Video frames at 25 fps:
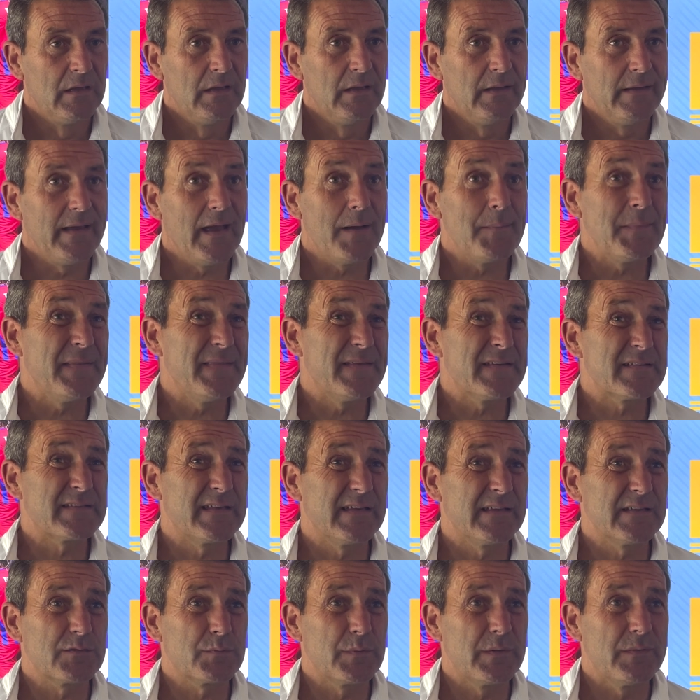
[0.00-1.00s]
Yeah, I mean, there's
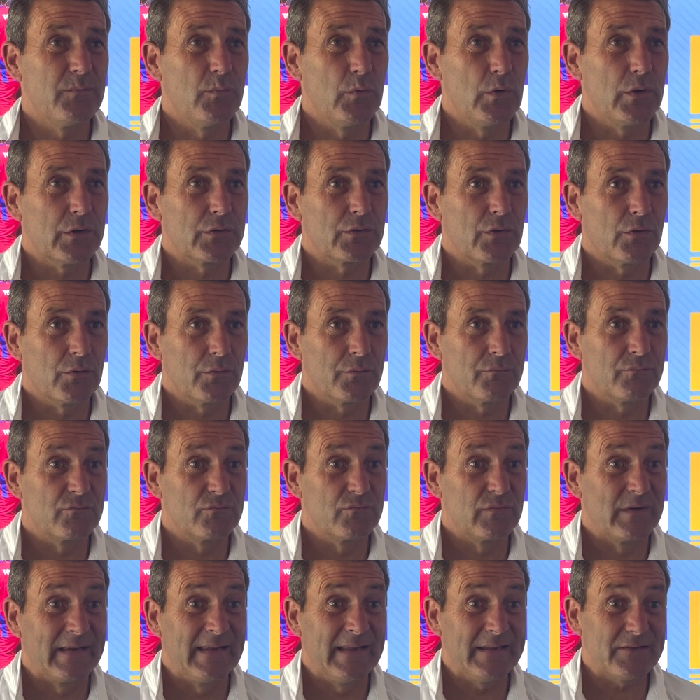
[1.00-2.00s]
things we've worked
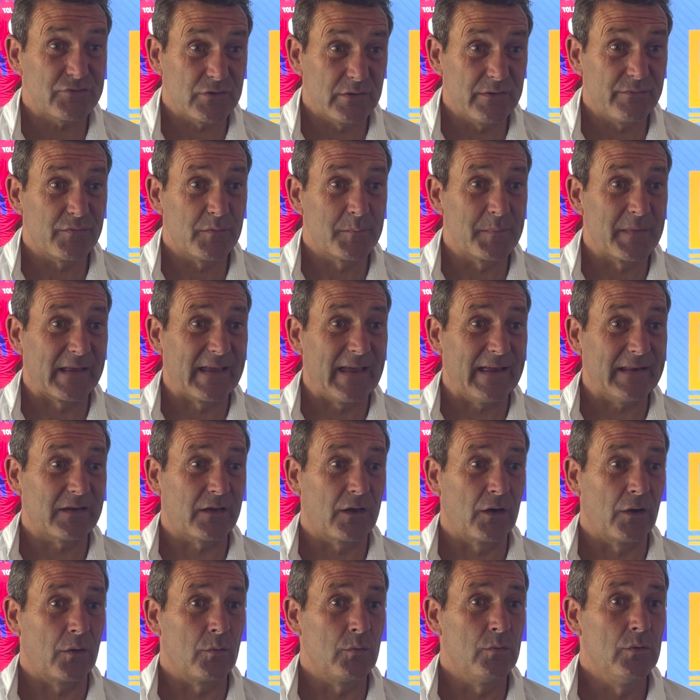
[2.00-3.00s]
on literally from the
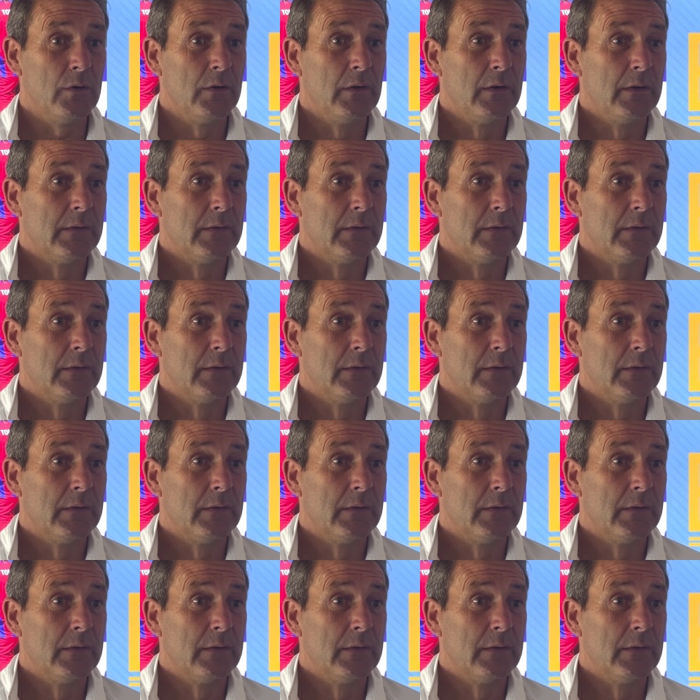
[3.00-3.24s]
get-go,